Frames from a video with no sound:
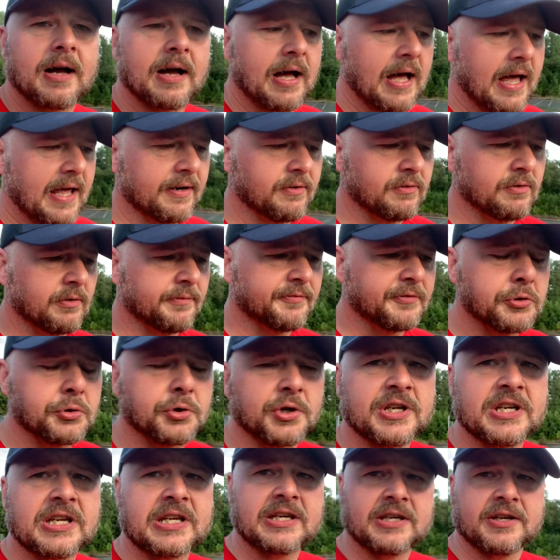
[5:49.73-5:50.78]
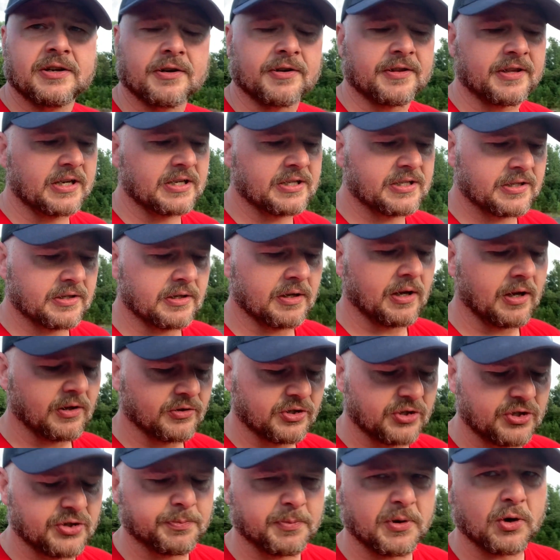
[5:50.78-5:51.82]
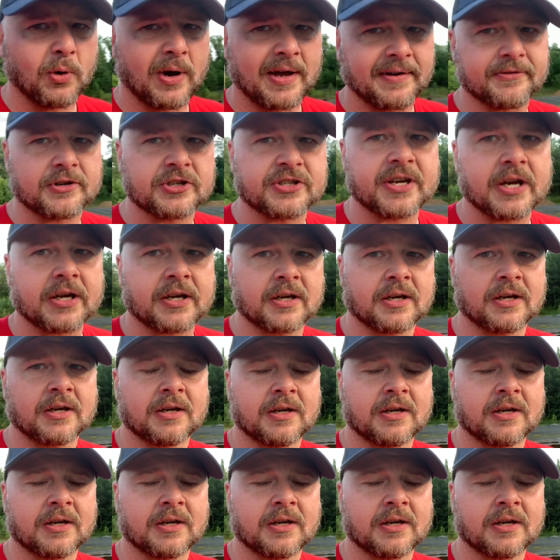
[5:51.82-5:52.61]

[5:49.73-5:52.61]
I don't know if you can hear this. I'll just quiet for a second.